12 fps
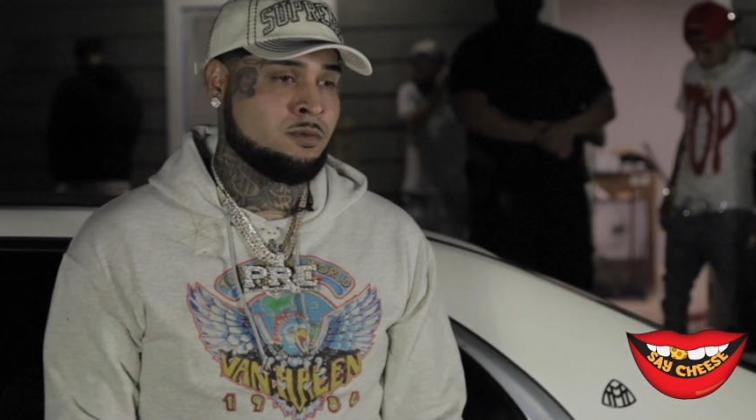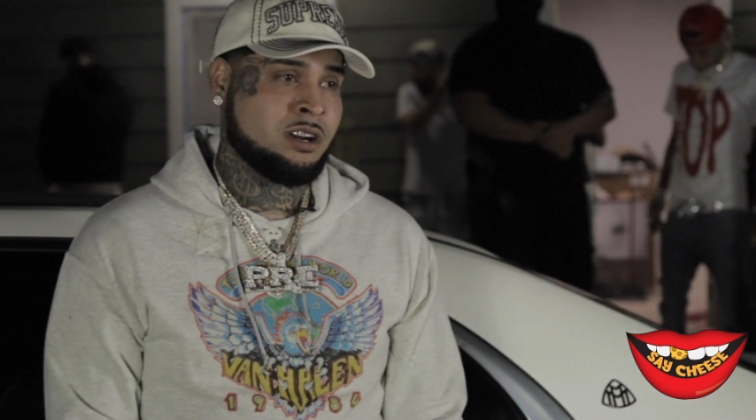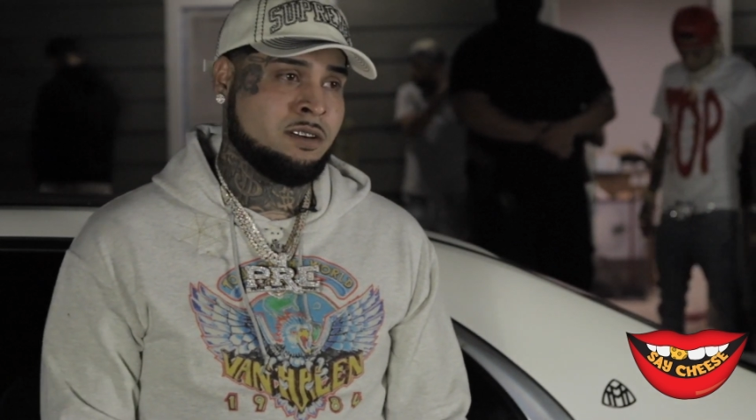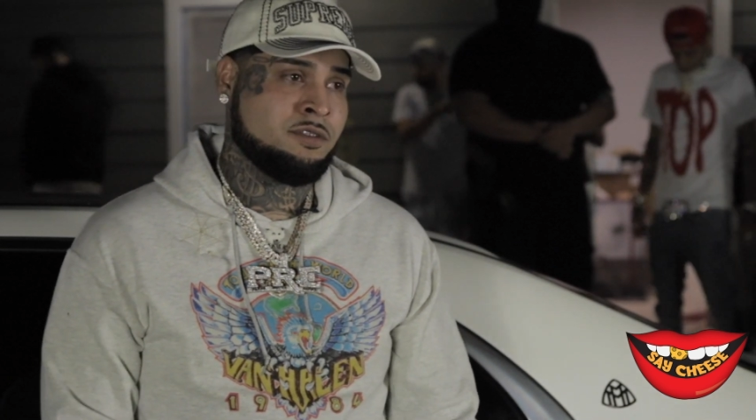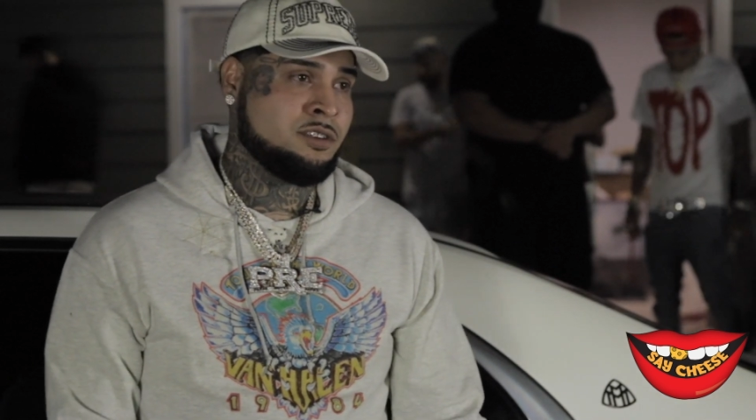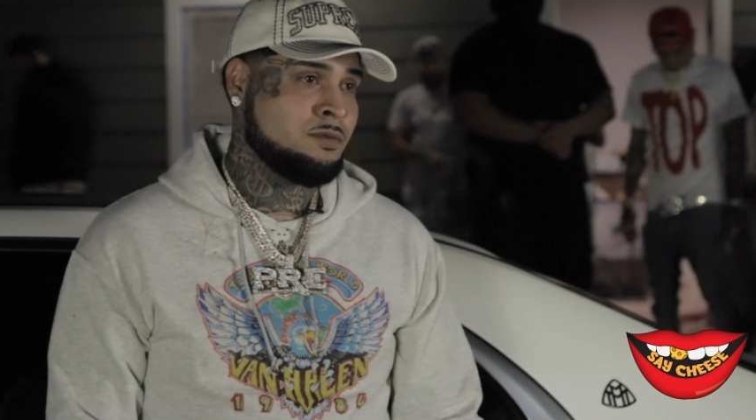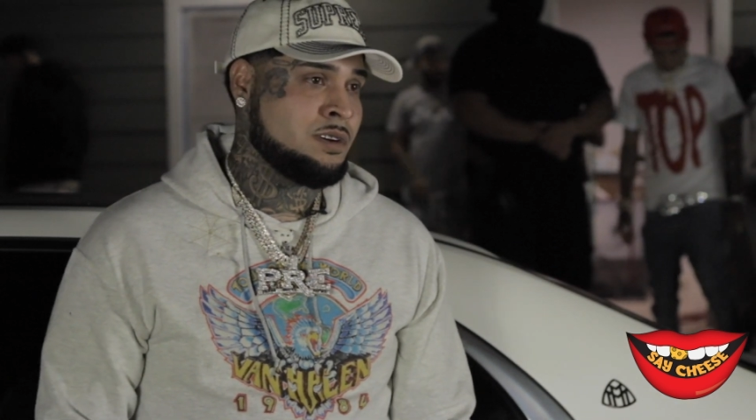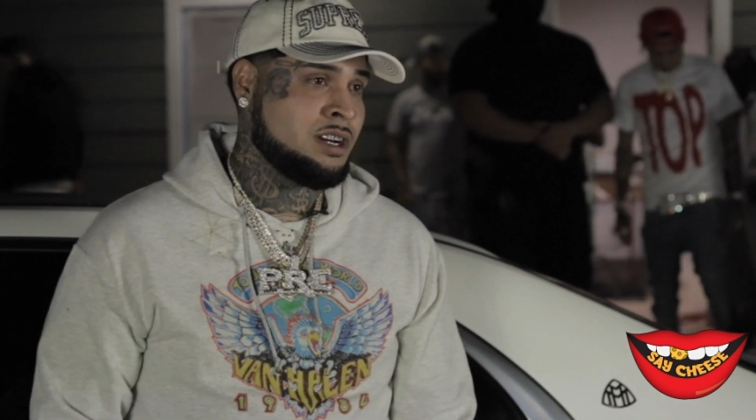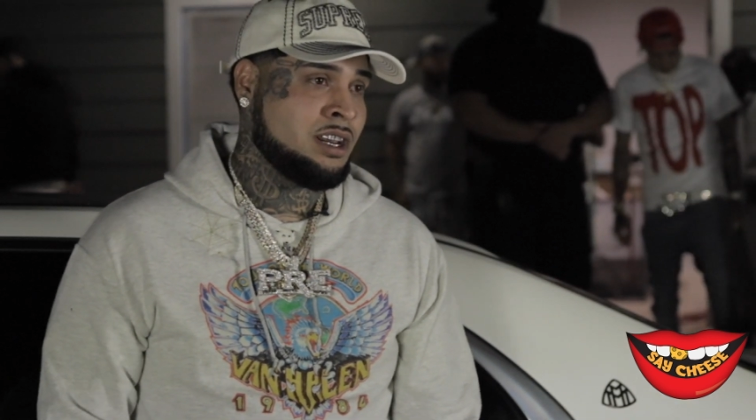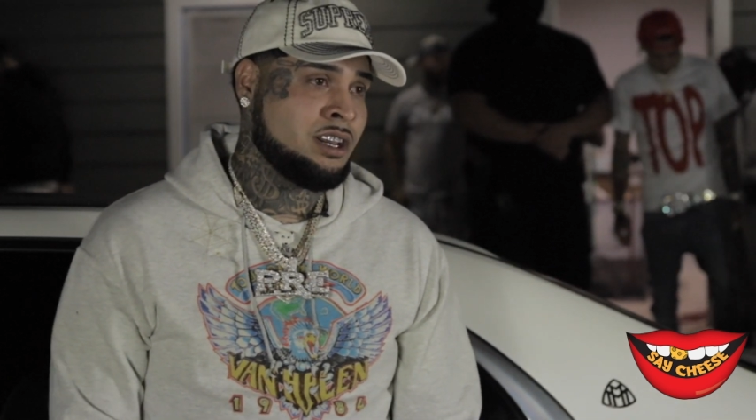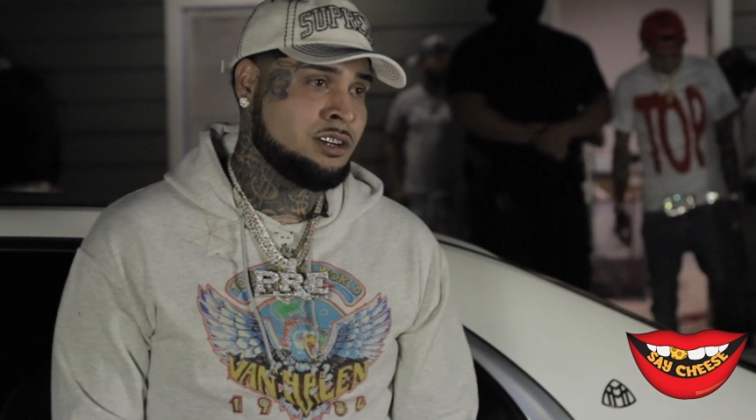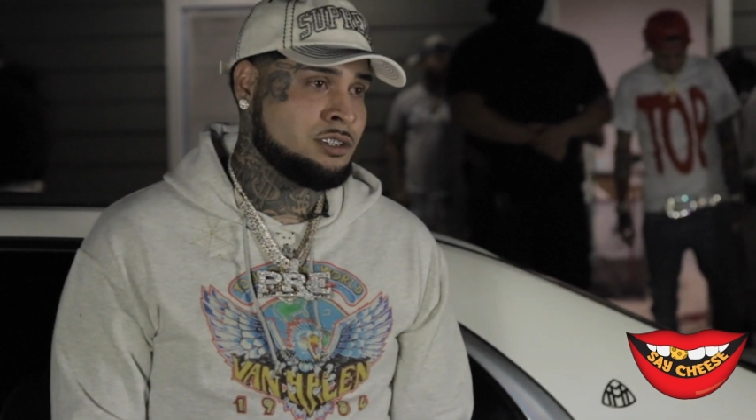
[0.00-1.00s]
Whenever you in
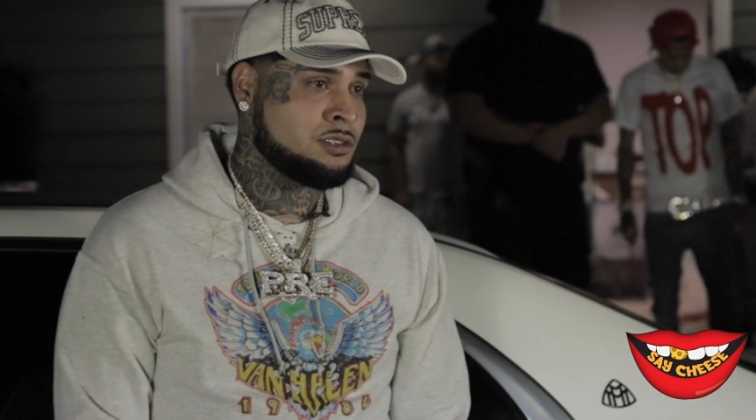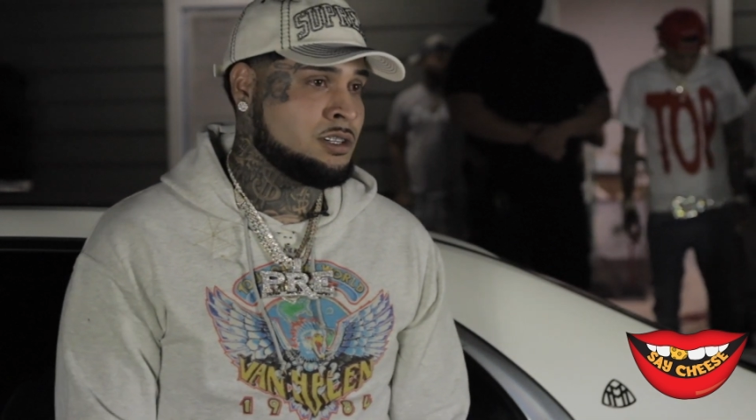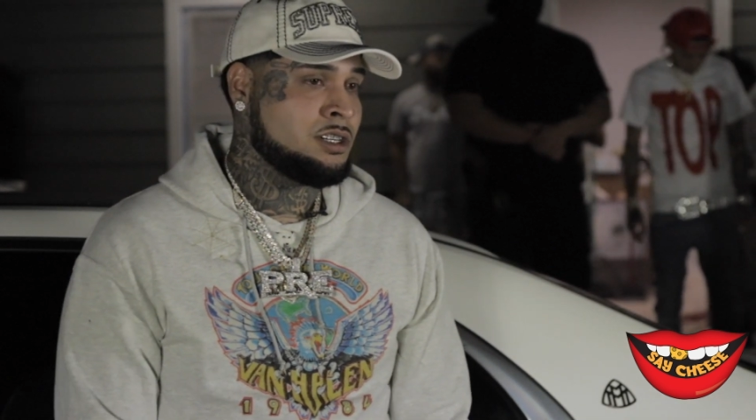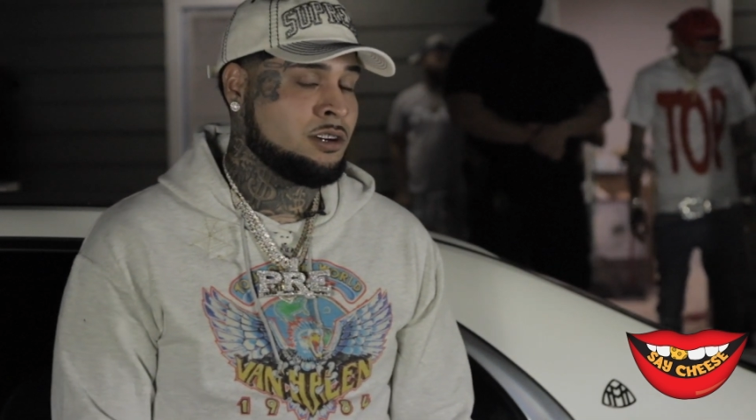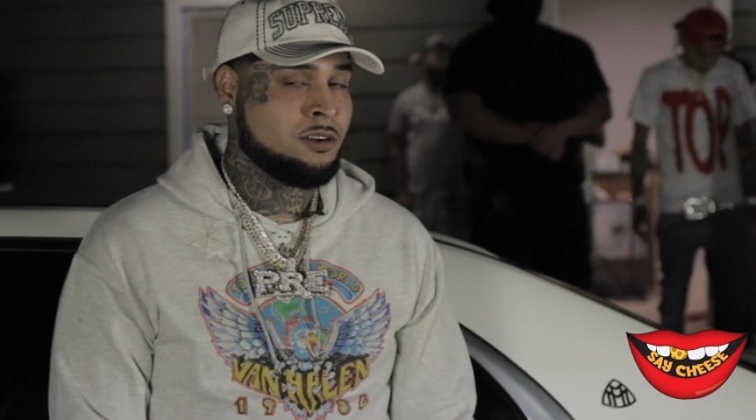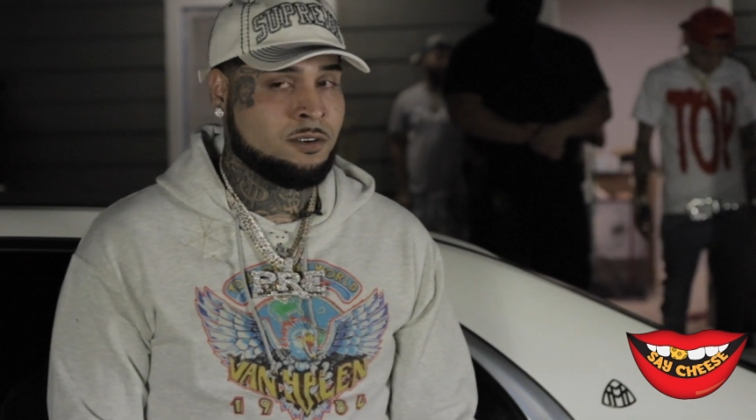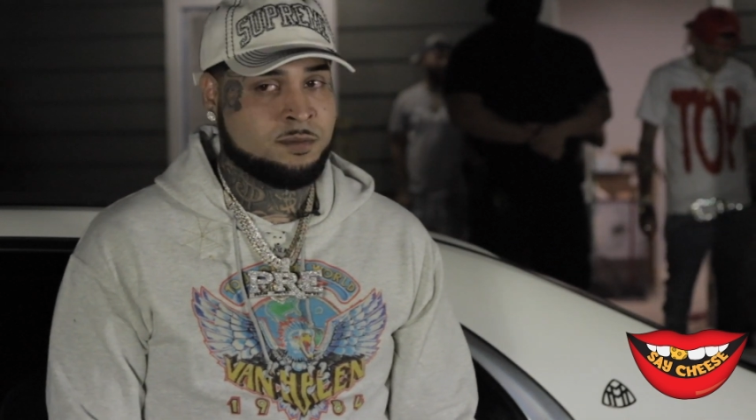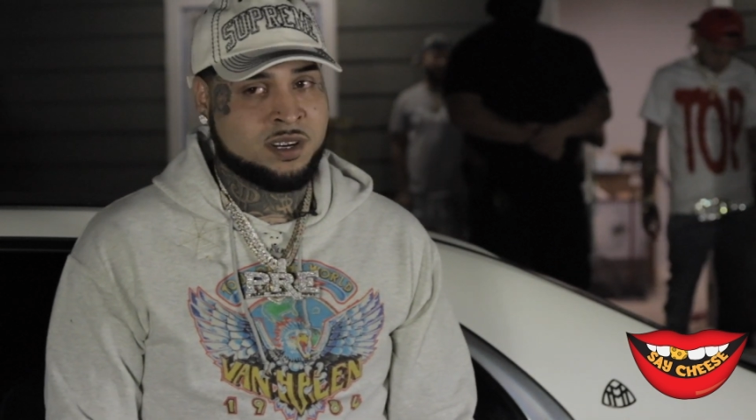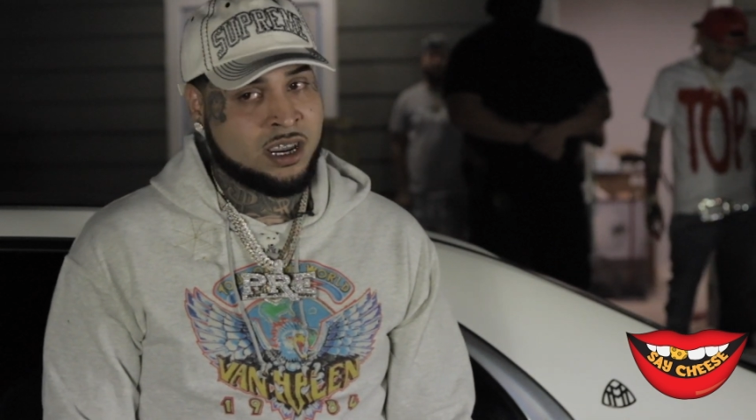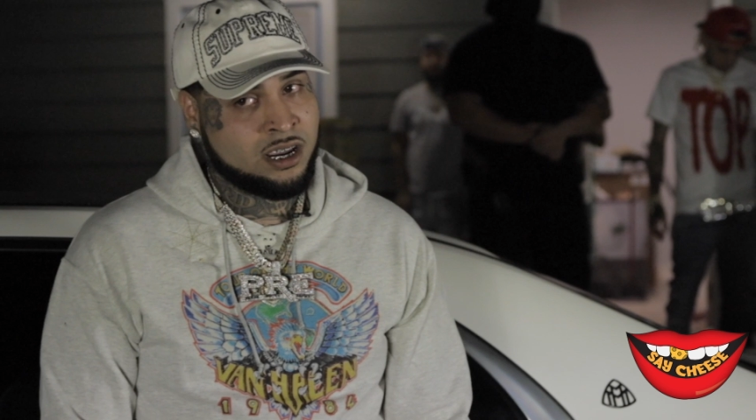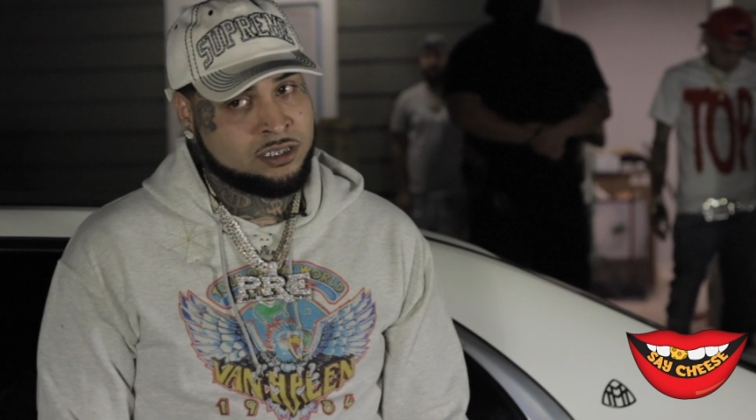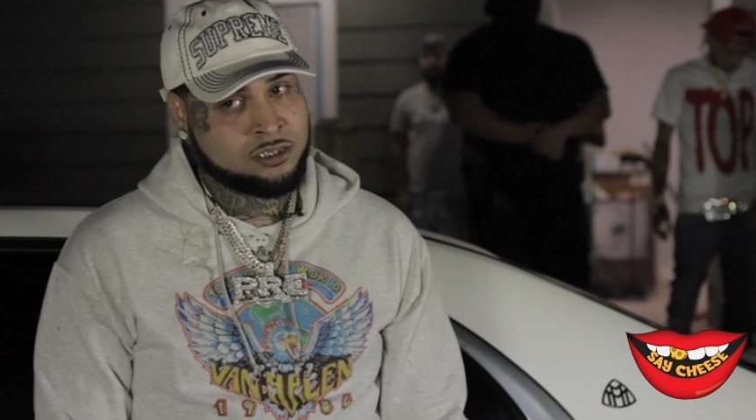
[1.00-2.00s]
the industry, you know what I'm
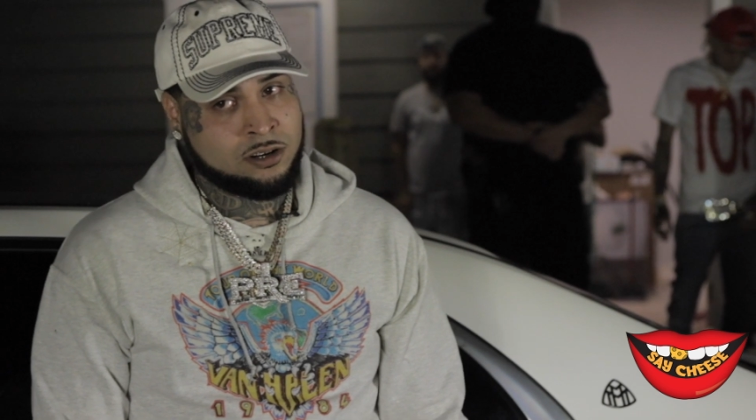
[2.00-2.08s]
saying?